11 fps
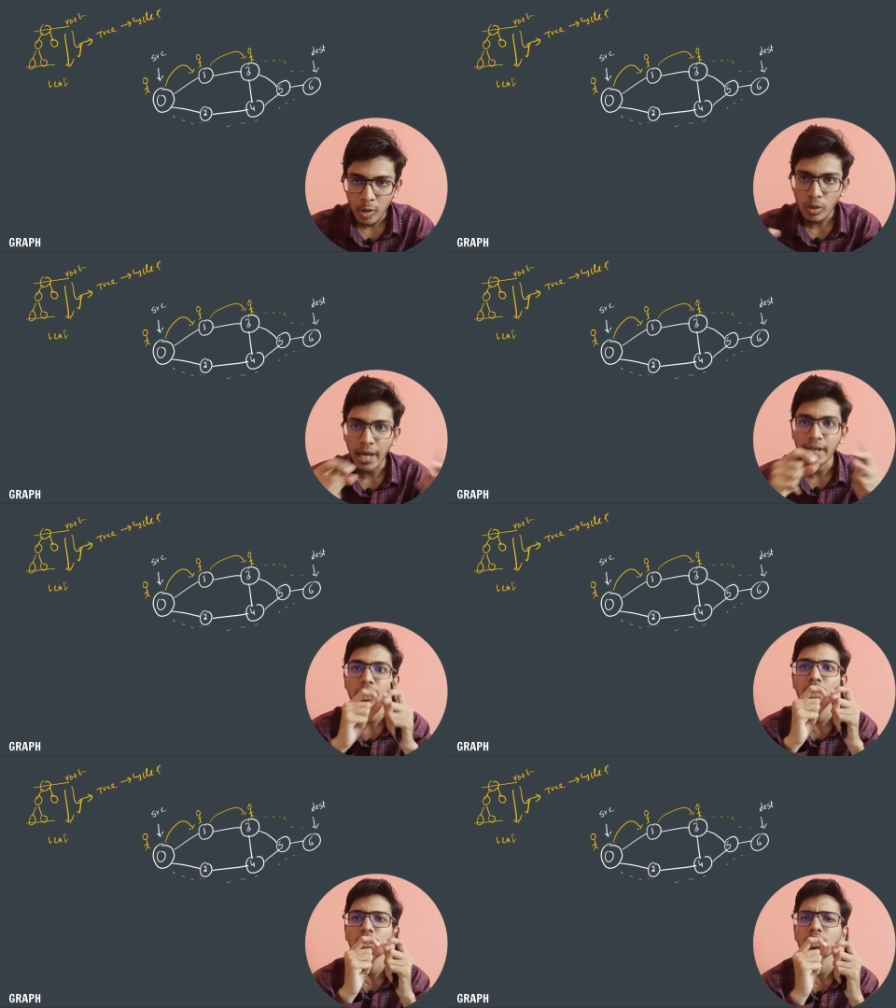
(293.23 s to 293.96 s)

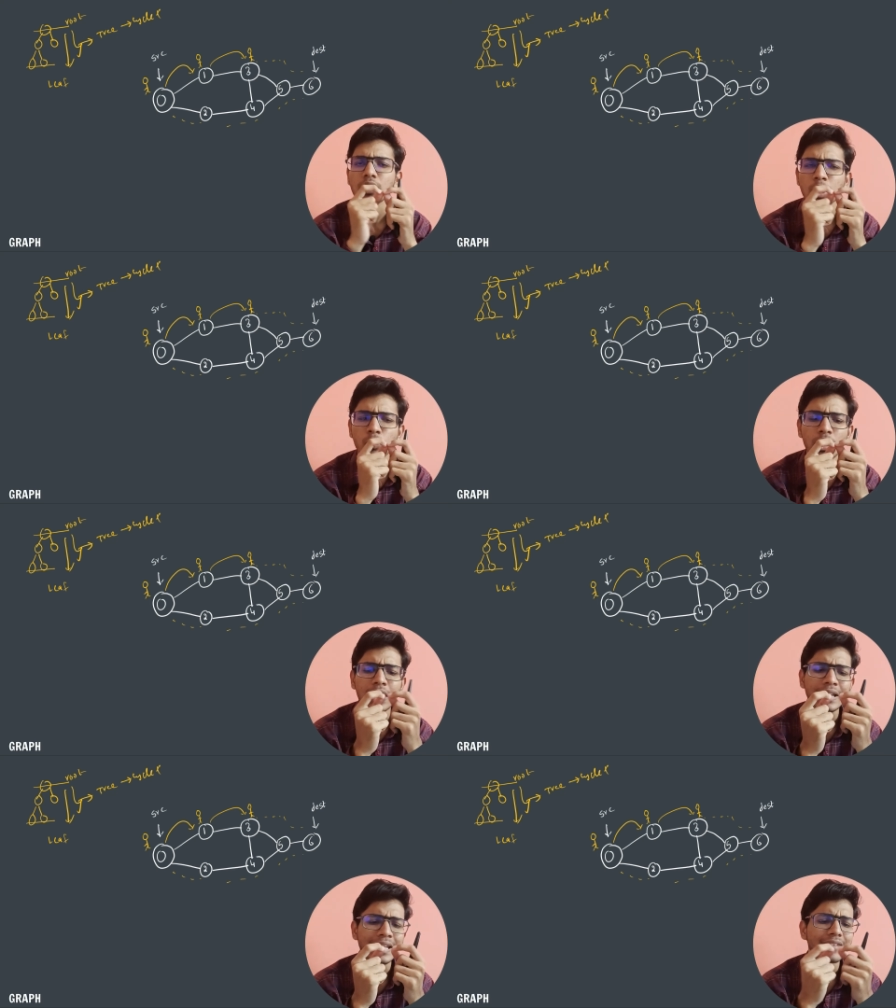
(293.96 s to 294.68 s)
and you
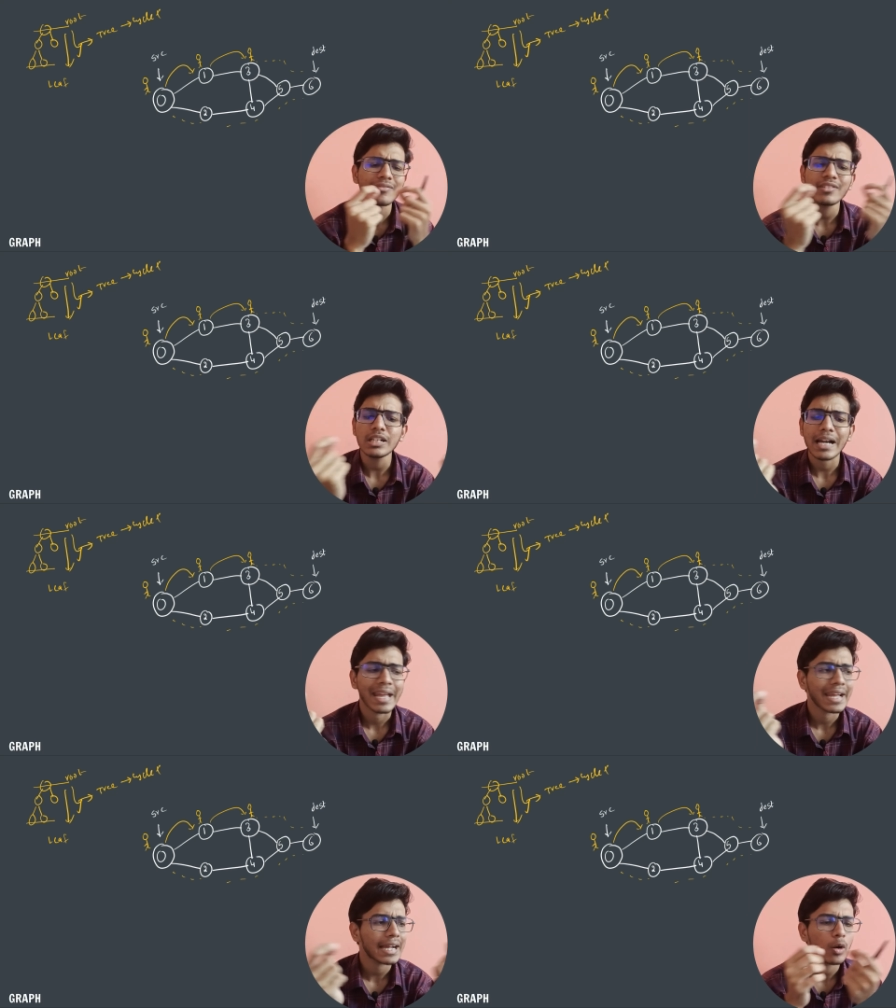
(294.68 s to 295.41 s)
will never
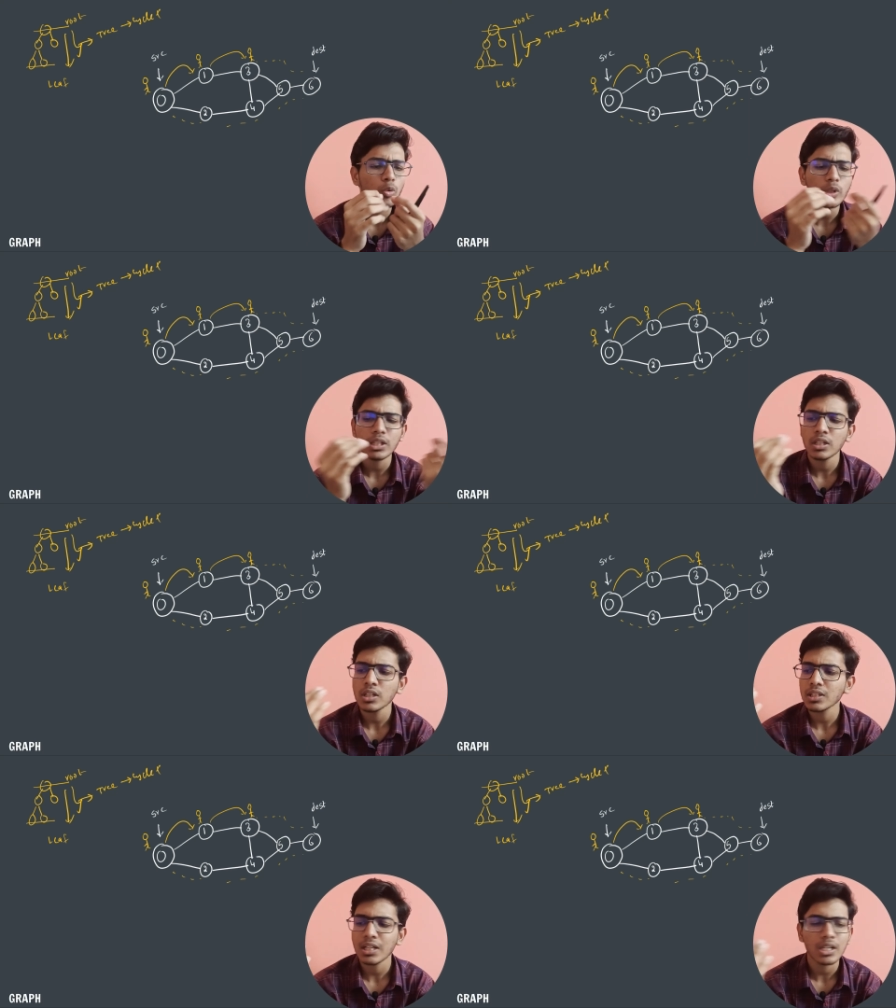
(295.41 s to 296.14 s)

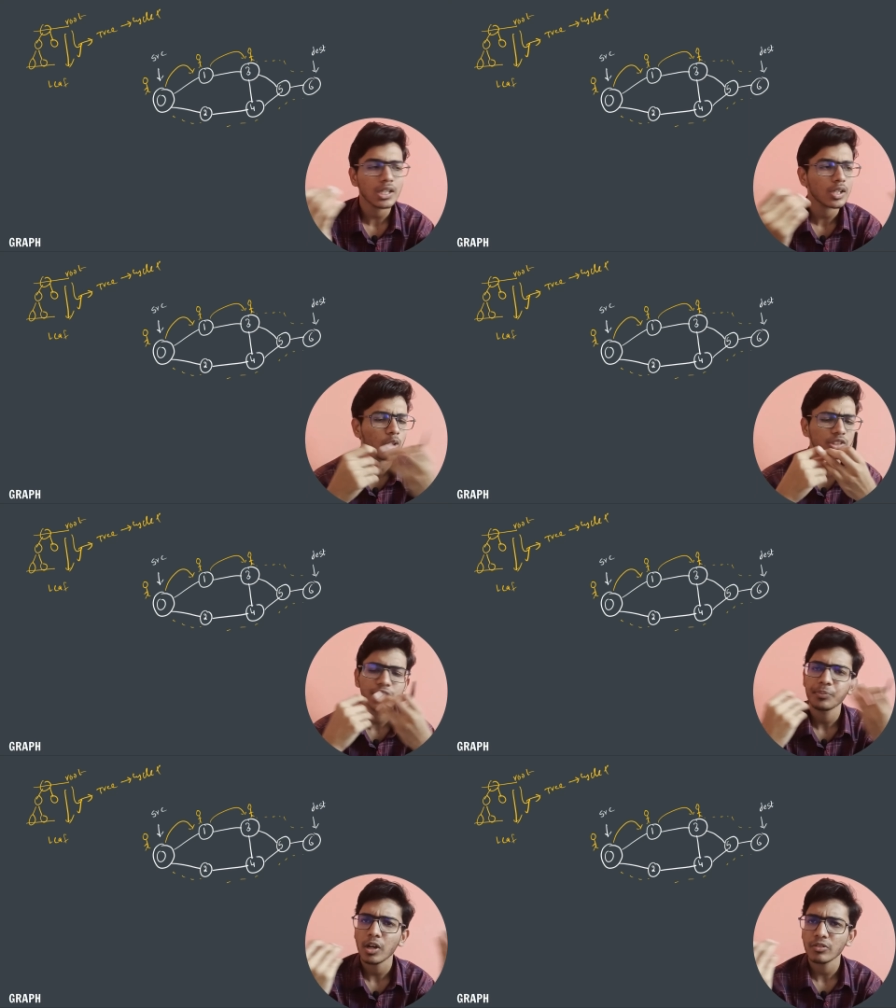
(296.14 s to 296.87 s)
encounter the
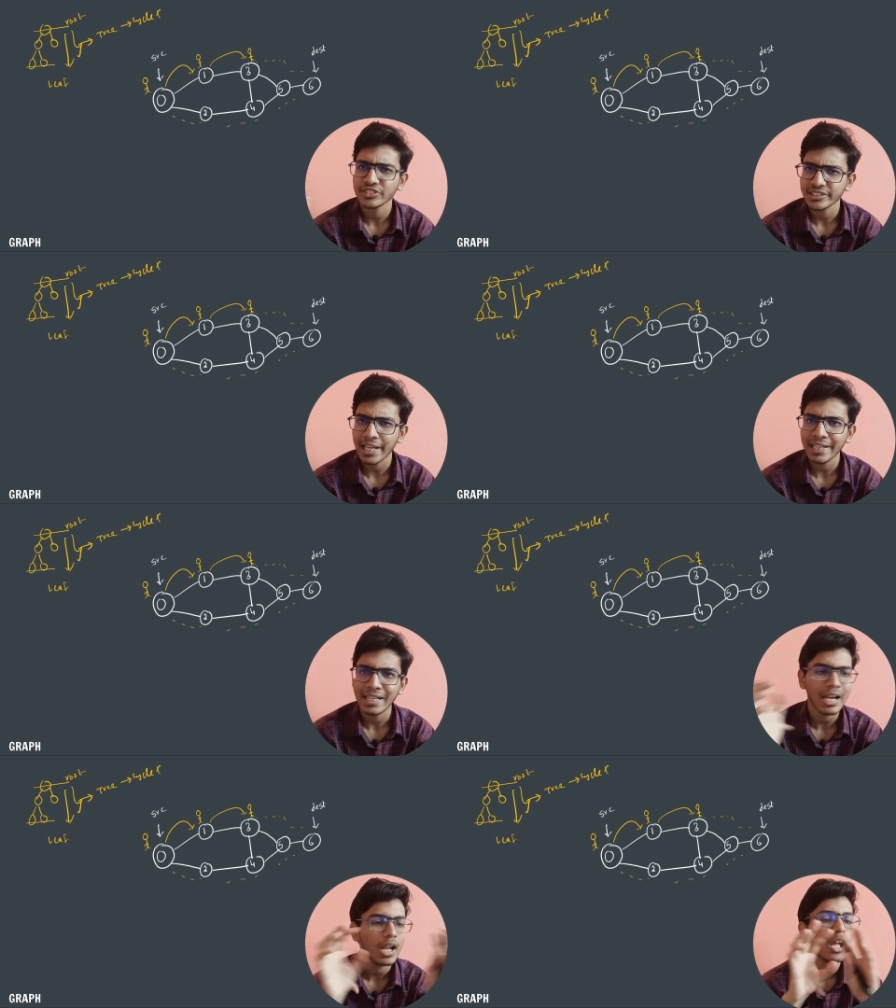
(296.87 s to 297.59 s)
concept of
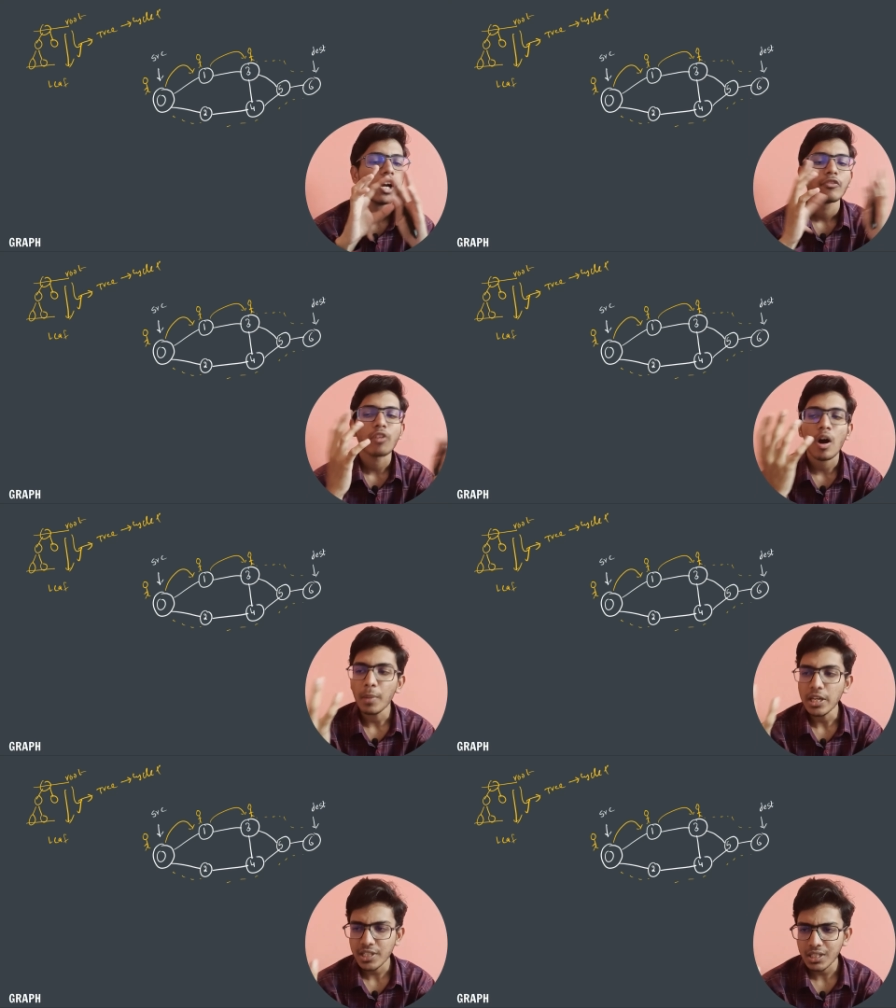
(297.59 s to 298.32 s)
cycle,
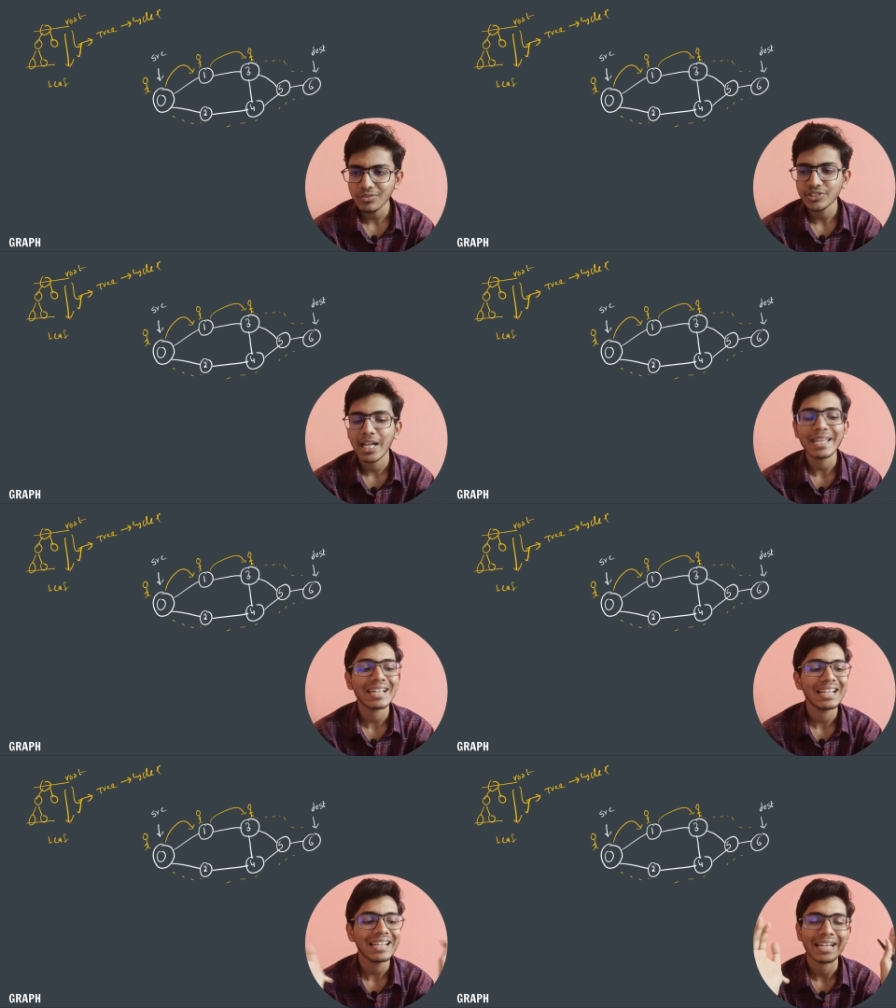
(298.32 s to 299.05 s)
formation of
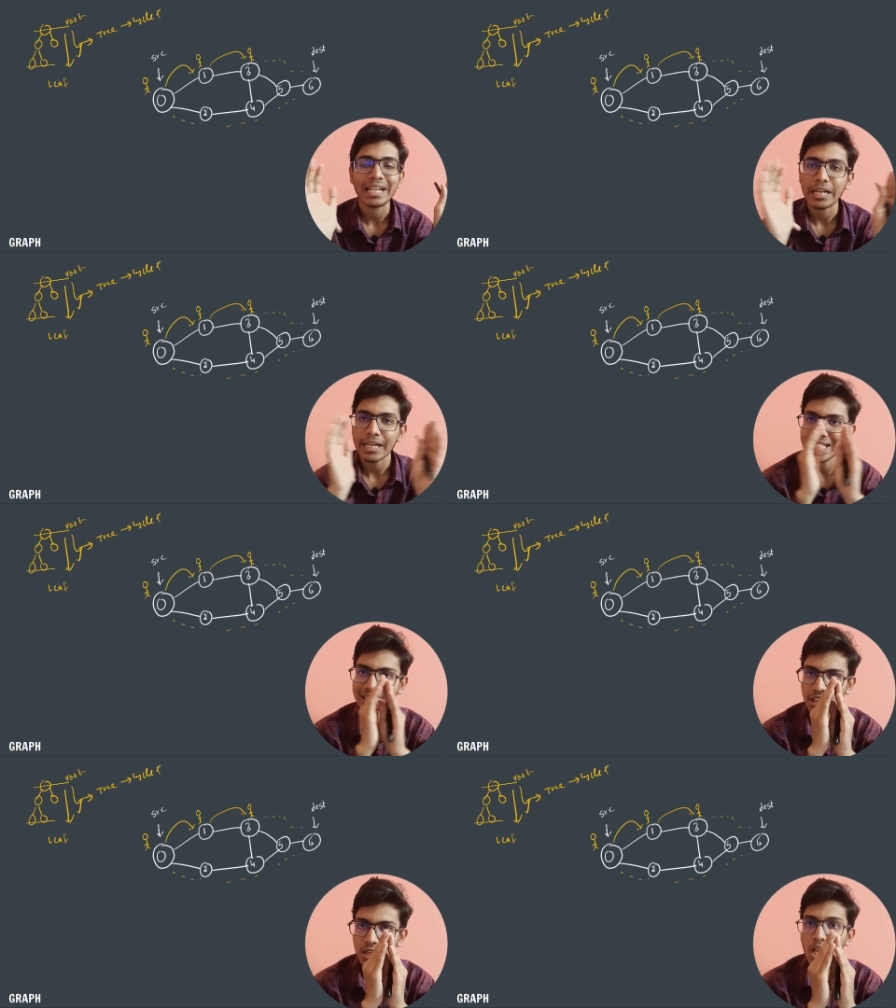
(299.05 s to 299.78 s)
cycle in trees.